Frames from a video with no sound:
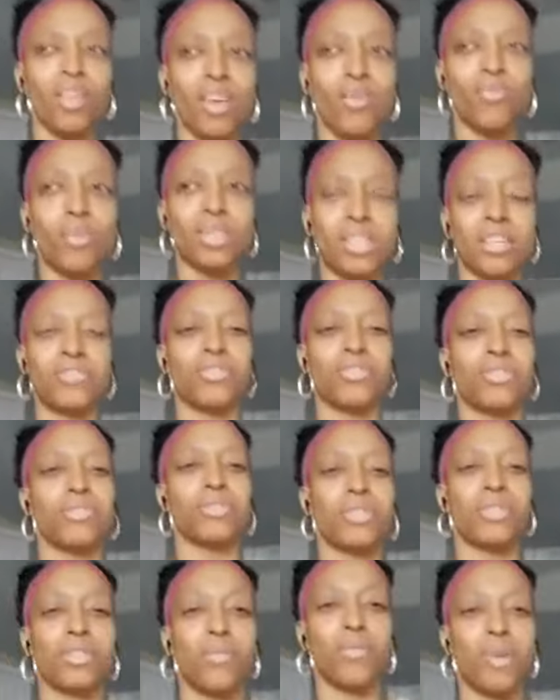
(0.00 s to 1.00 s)
was
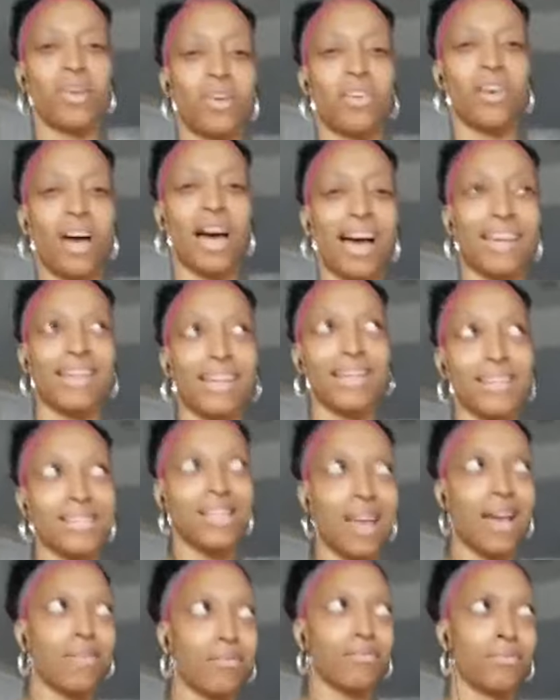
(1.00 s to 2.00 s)
introduced to the world, I guess,
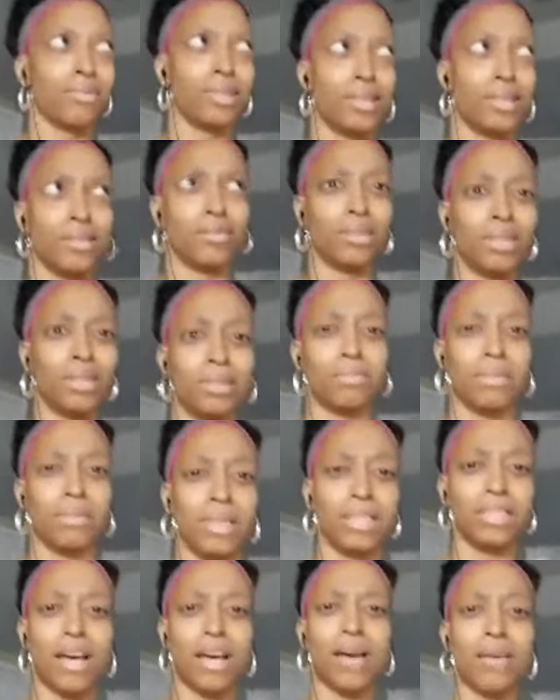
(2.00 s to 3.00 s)
like really, really
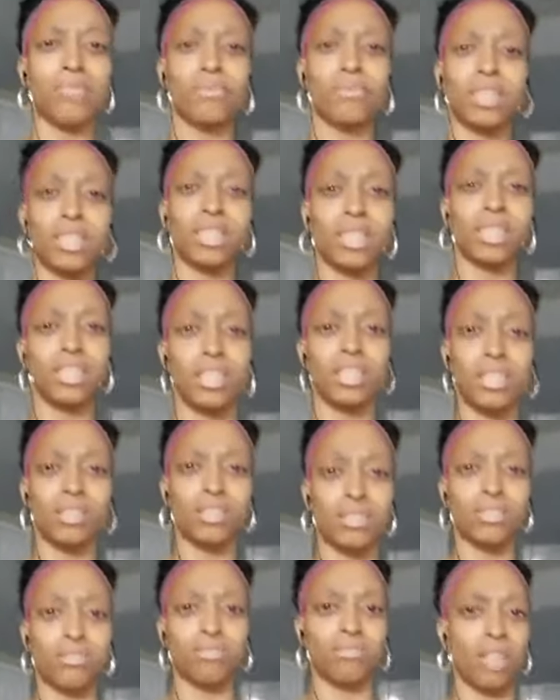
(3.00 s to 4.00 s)
big time when
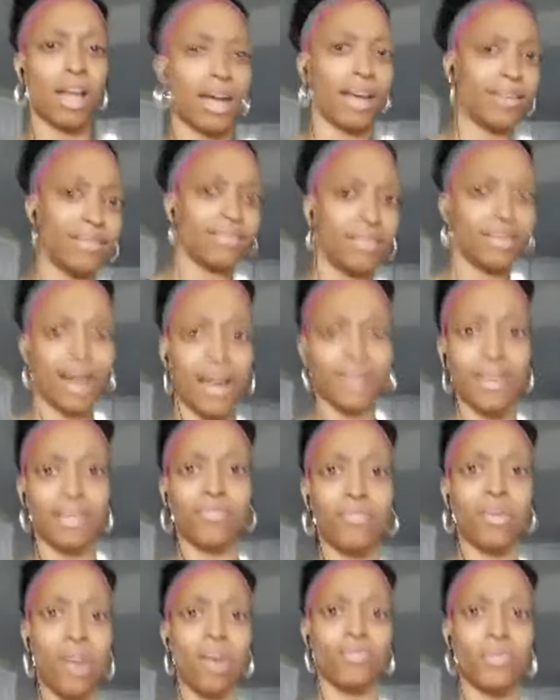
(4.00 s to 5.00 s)
she's like got
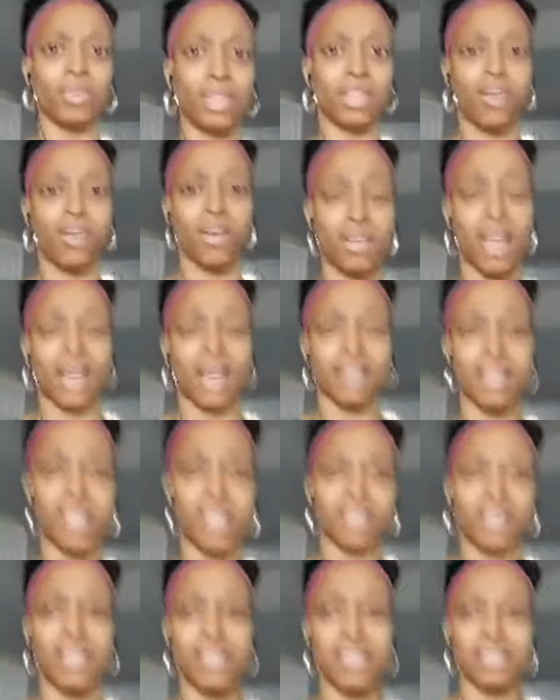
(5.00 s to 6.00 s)
involved with the
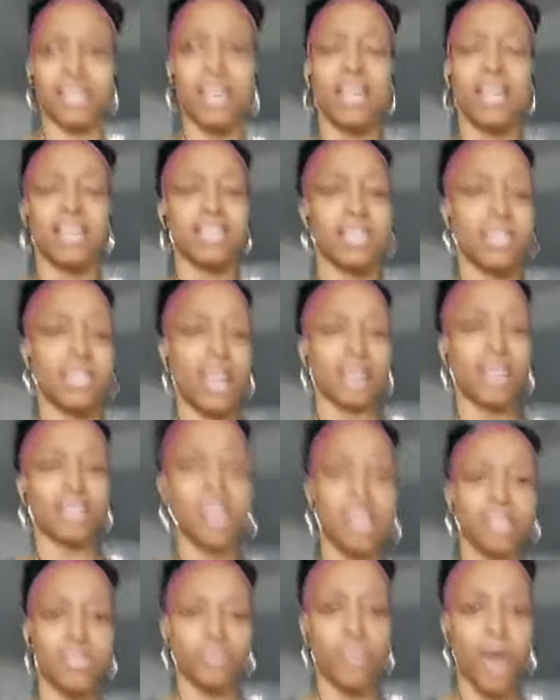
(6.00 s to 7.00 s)
Kardashians. She dated
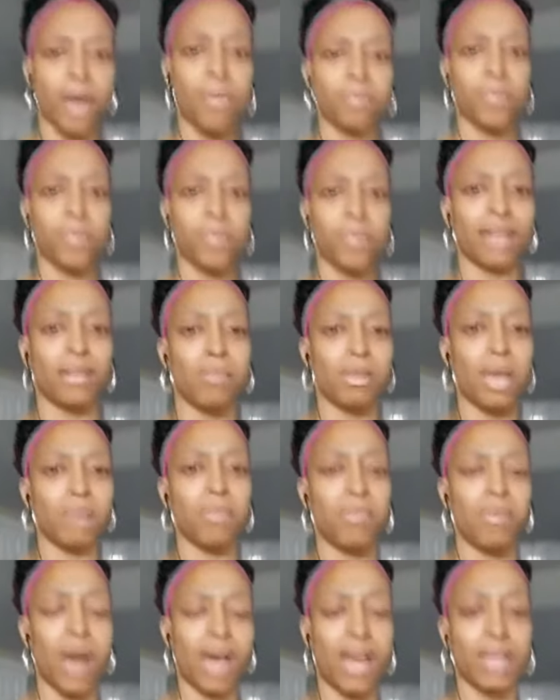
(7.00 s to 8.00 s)
this rapper, had a
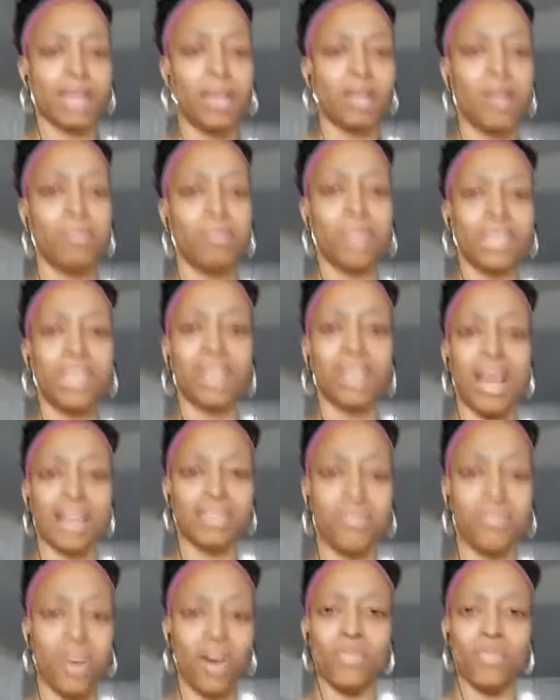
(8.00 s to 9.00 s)
baby by him, then got
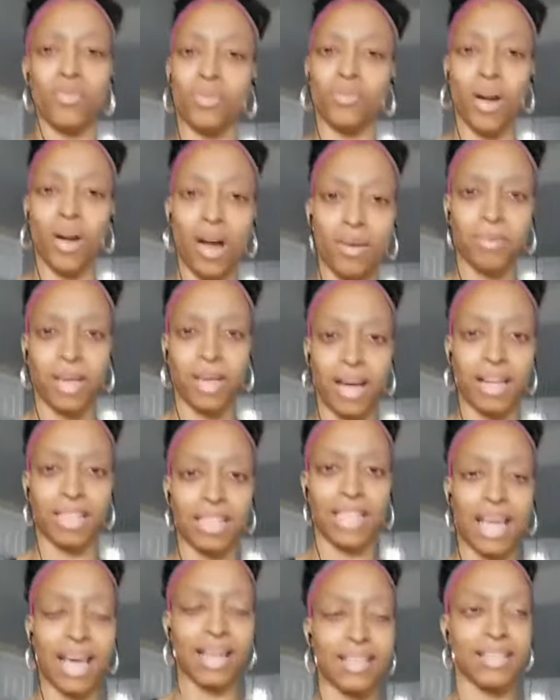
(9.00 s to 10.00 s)
involved with Rob
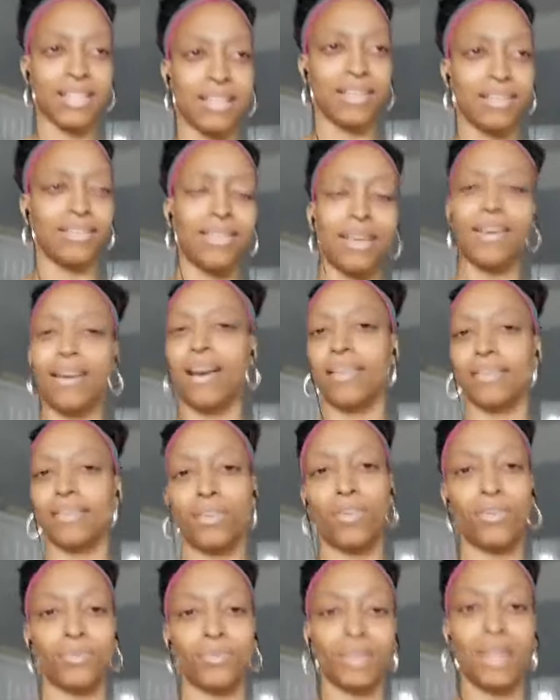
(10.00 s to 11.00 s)
Kardashian. They got their
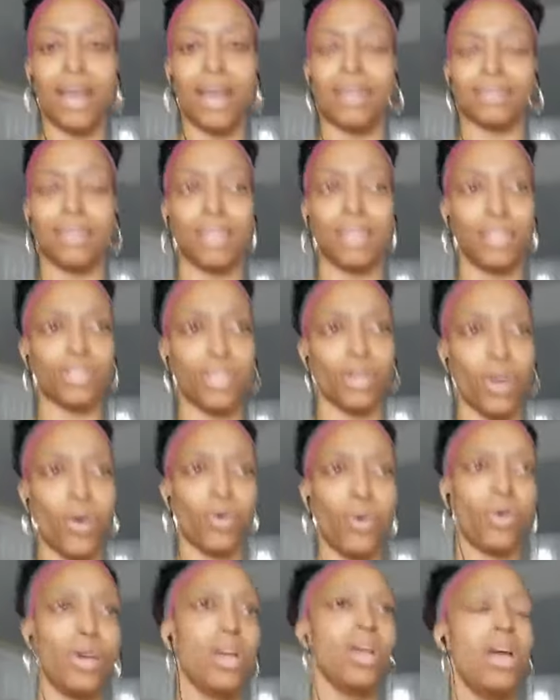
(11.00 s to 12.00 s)
own reality
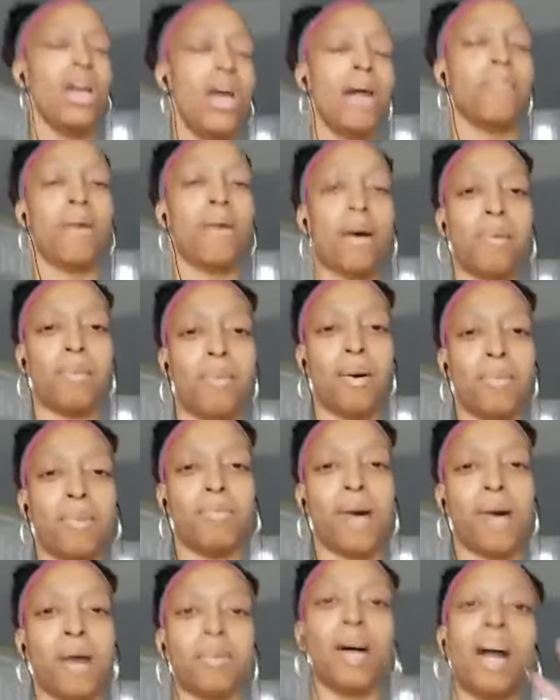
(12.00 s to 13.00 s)
show, blah, blah, blah, blah,
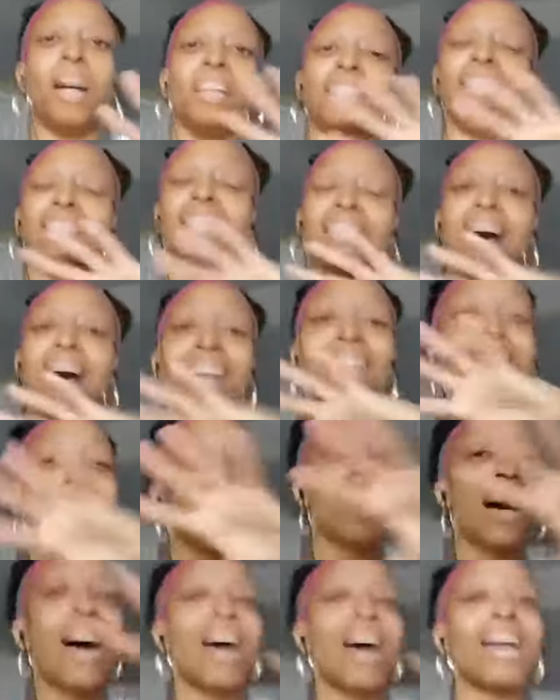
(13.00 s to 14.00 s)
blah. A lot of
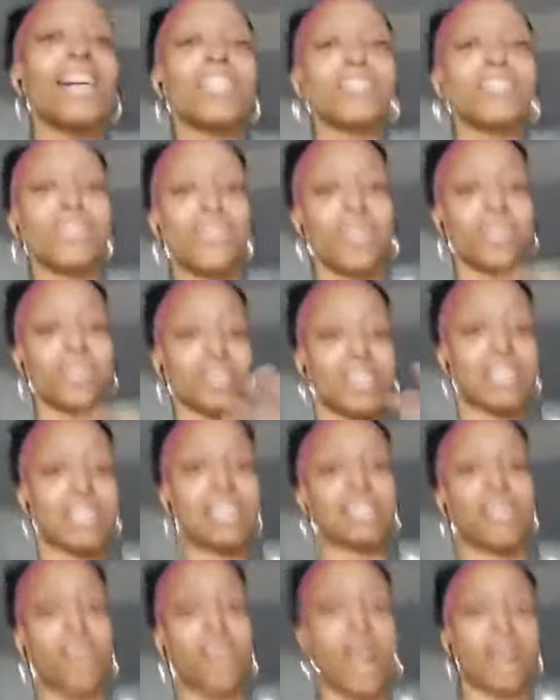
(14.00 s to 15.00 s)
controversy
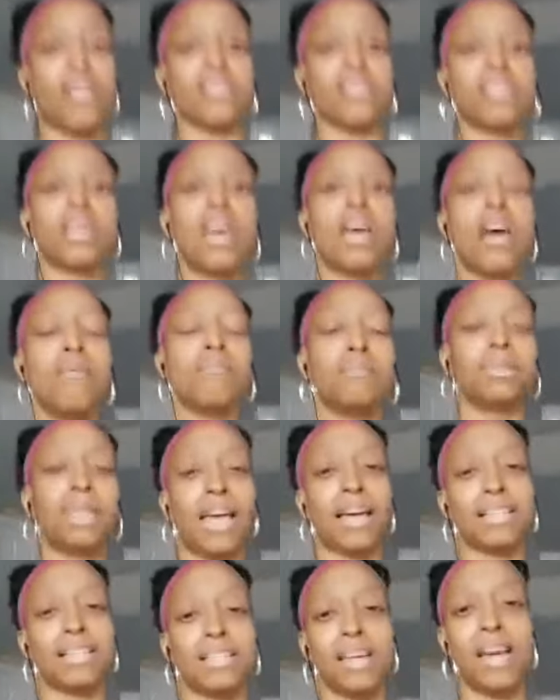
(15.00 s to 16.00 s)
surrounds
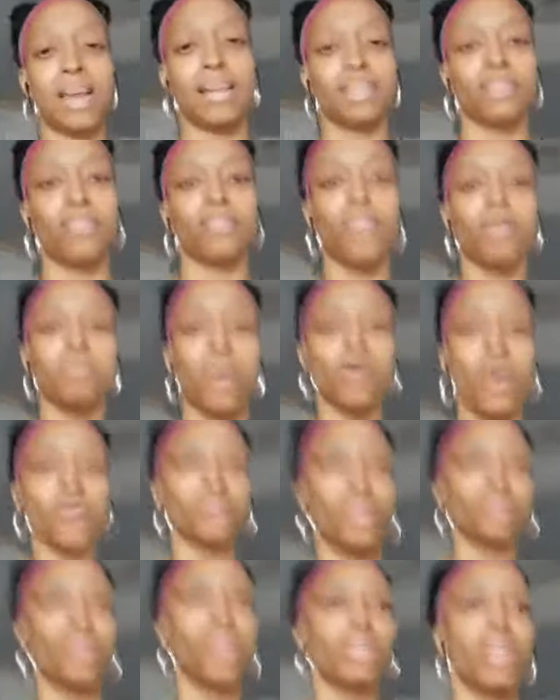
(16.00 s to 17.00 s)
Blac Chyna, from
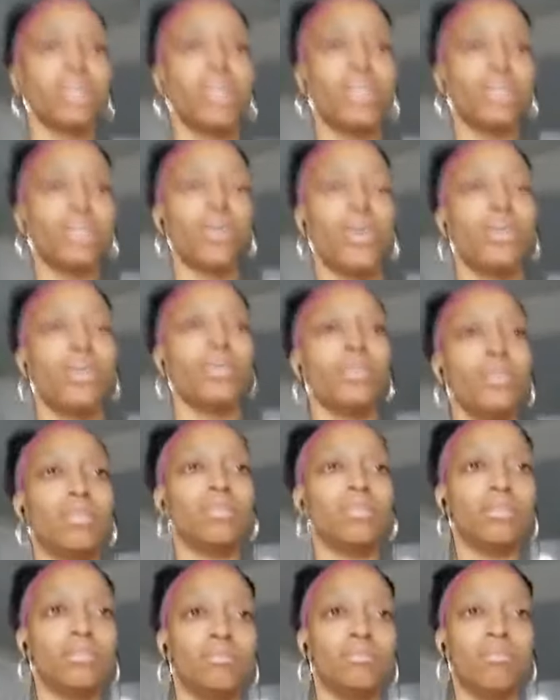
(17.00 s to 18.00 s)
her,
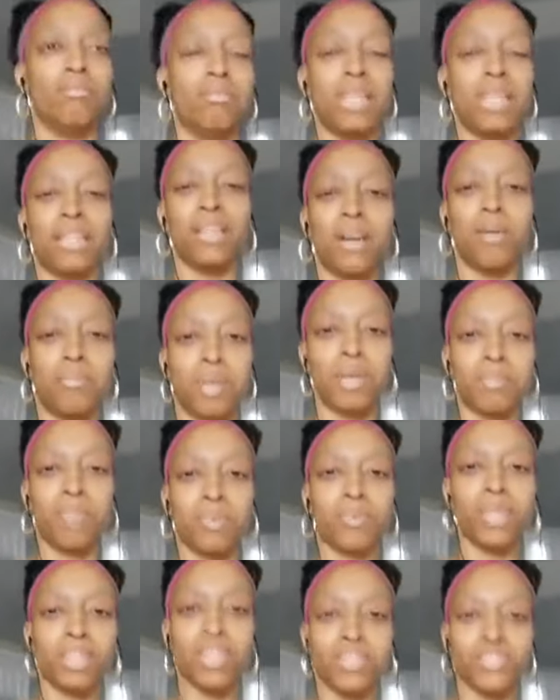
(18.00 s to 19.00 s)
beating up
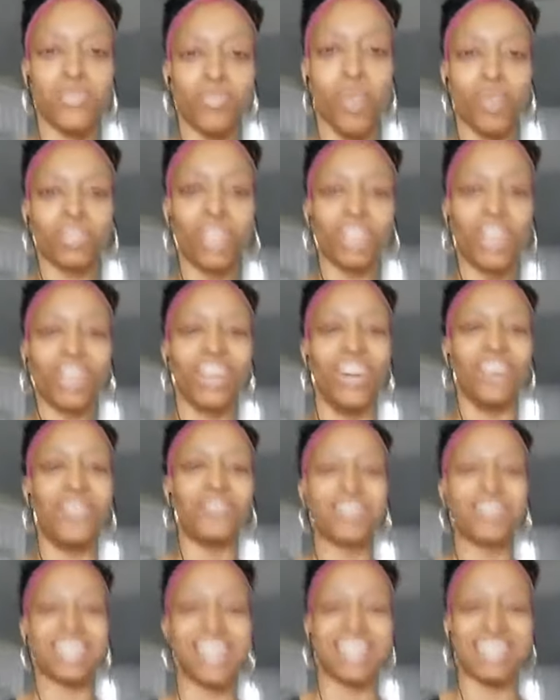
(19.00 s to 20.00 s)
people with a stroller
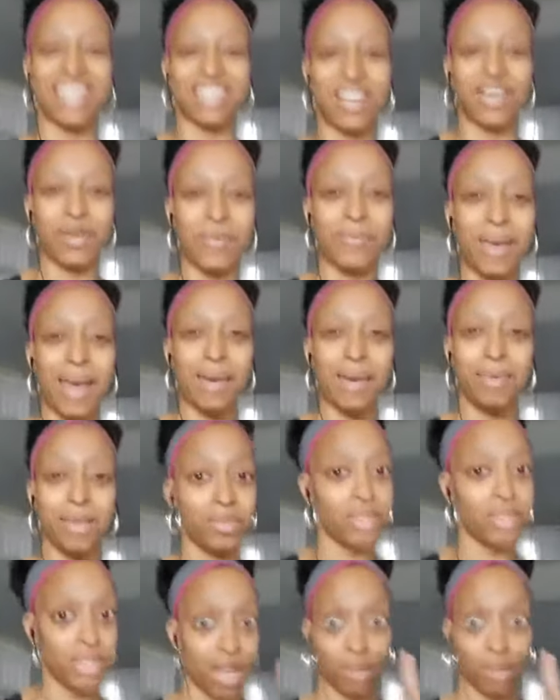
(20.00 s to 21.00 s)
for touching her baby,
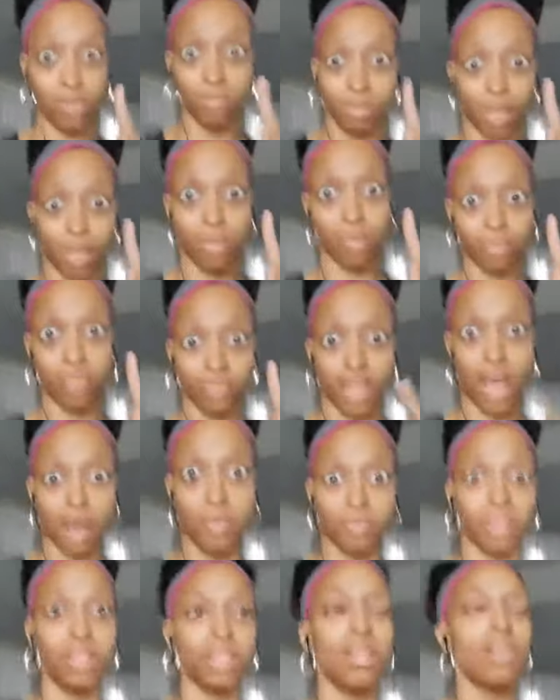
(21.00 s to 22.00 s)
which I don't blame her for that
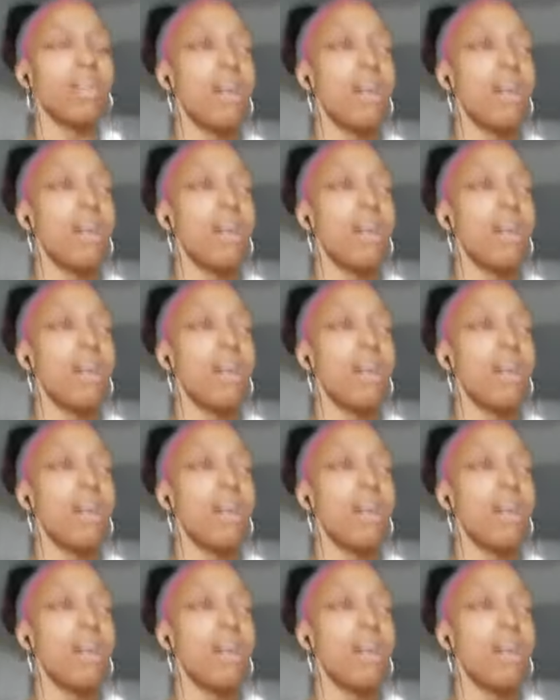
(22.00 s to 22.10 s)
one.